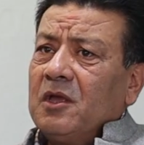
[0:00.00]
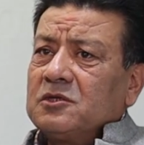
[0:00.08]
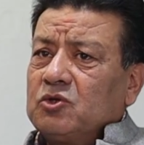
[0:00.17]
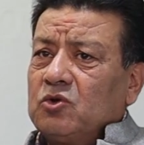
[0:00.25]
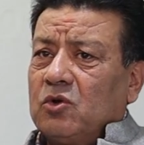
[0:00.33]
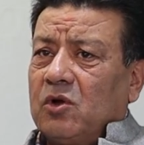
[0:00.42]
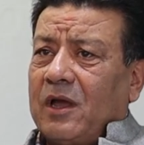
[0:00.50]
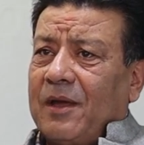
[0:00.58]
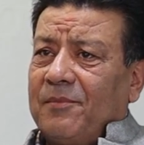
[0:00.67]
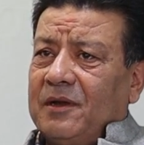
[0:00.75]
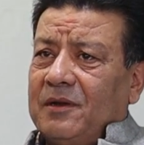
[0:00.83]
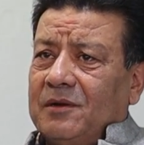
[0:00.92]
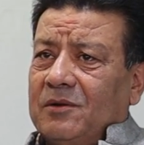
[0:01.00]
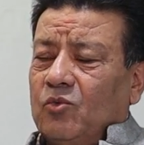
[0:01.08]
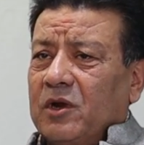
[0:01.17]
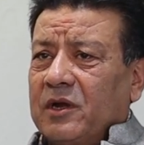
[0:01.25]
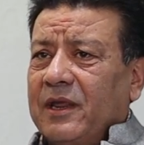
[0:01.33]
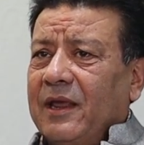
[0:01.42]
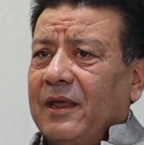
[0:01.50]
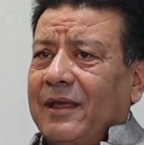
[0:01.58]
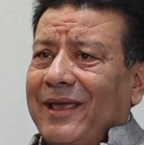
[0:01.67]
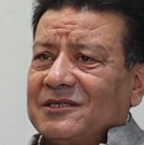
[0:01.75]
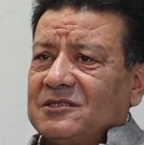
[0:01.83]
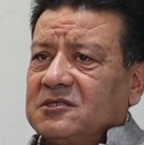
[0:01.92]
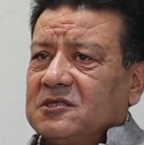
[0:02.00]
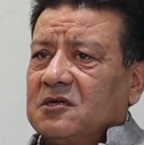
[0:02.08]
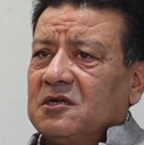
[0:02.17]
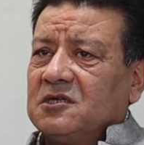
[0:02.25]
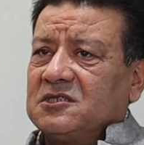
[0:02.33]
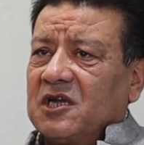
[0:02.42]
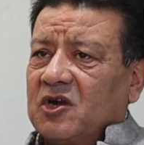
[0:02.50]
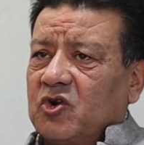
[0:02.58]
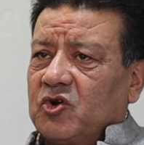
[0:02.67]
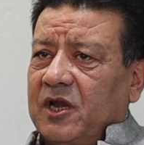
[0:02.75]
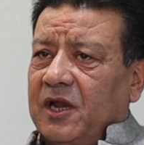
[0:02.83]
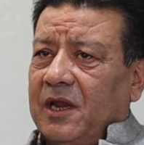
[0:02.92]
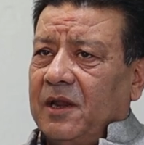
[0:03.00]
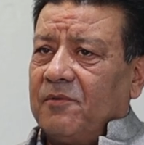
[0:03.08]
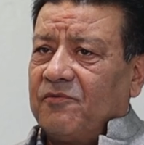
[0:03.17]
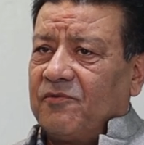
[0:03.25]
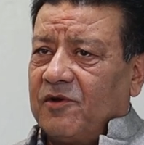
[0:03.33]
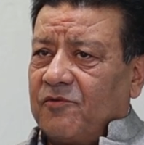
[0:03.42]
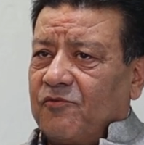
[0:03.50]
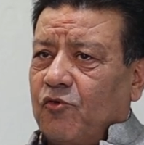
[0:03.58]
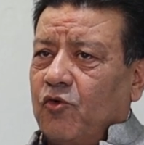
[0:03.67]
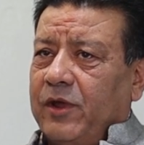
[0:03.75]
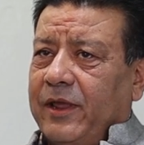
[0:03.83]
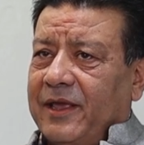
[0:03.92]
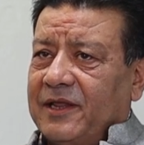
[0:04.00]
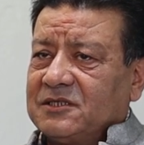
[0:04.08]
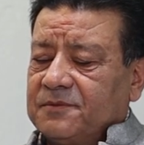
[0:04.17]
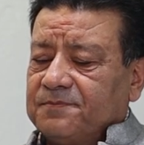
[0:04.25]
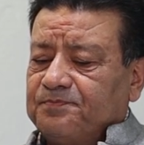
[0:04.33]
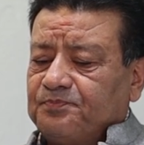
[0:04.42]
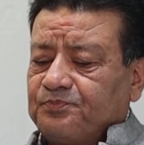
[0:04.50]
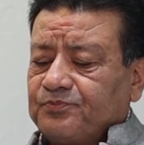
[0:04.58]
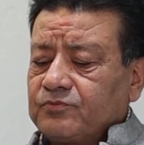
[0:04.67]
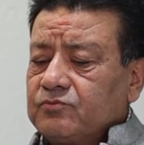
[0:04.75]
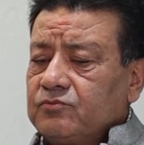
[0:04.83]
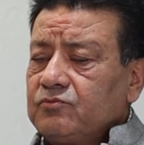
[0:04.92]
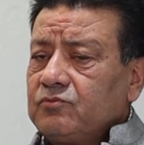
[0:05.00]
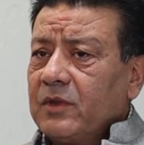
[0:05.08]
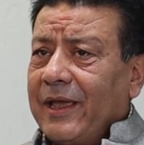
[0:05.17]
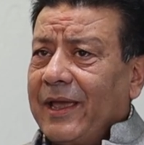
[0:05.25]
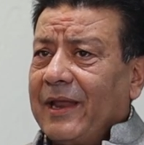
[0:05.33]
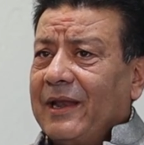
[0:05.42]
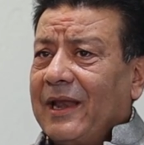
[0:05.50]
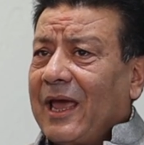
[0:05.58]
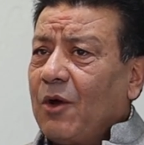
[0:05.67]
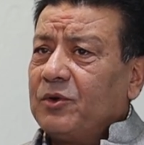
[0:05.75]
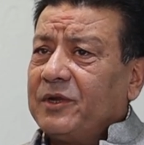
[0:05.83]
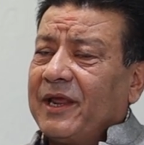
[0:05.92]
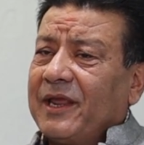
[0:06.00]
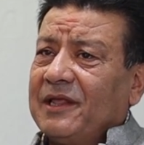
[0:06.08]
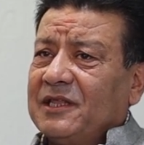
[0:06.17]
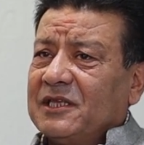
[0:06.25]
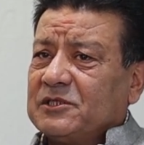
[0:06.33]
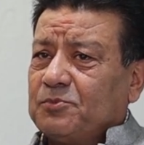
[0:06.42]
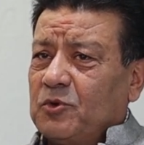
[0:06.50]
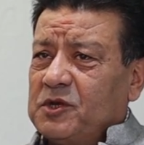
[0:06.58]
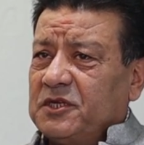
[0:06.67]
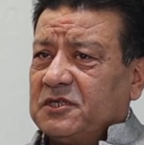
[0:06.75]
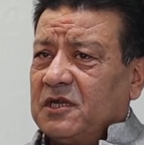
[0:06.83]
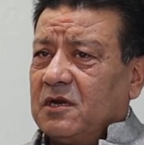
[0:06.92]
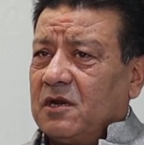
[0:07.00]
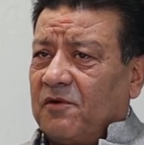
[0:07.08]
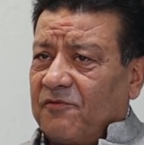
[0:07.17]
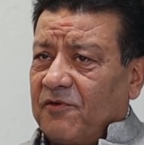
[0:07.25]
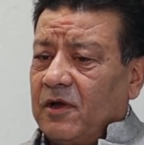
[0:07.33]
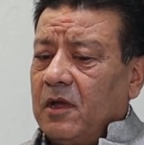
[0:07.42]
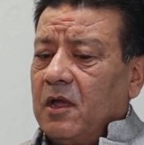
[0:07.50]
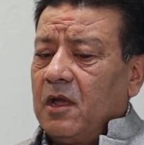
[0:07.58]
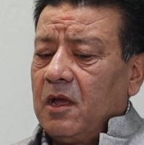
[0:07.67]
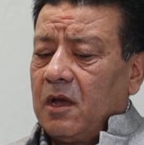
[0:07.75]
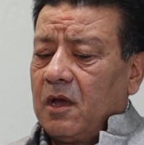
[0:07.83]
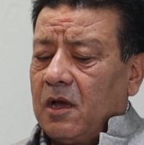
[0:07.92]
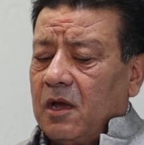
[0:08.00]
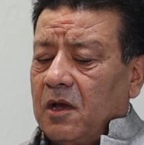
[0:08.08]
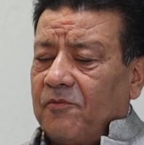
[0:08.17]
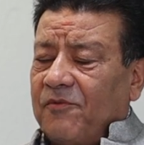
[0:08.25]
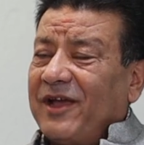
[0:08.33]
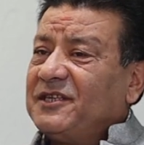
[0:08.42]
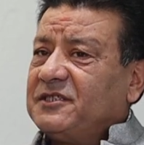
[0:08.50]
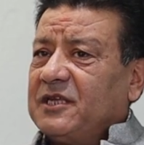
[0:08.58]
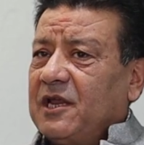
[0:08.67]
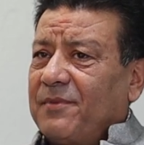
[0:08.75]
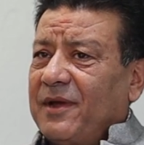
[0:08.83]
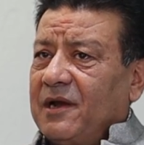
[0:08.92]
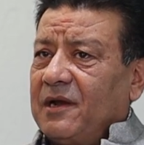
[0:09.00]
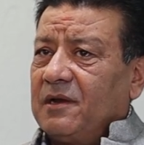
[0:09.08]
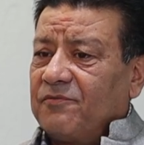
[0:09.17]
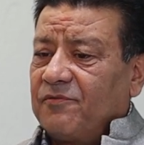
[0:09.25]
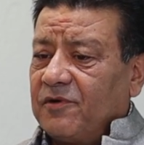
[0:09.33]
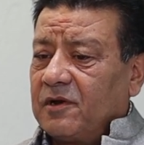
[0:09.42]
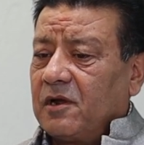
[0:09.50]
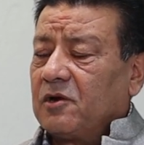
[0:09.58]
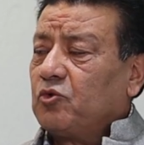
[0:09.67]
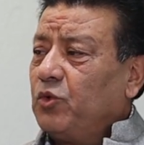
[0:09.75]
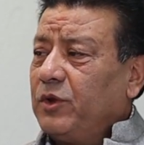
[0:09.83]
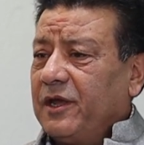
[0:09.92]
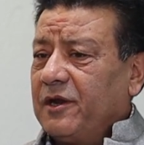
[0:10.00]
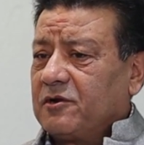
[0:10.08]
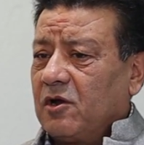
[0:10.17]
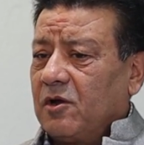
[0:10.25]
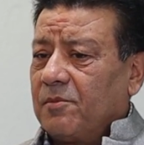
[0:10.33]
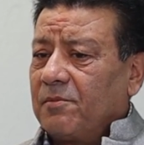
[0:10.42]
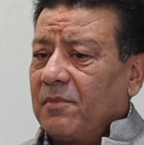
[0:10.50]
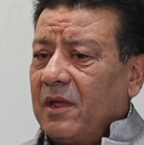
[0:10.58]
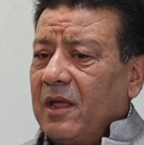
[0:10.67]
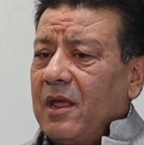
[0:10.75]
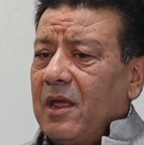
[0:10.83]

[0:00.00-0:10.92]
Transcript: So, I mean, working as general secretary for four years and now taking this position of uh, vice chairman for a two year term,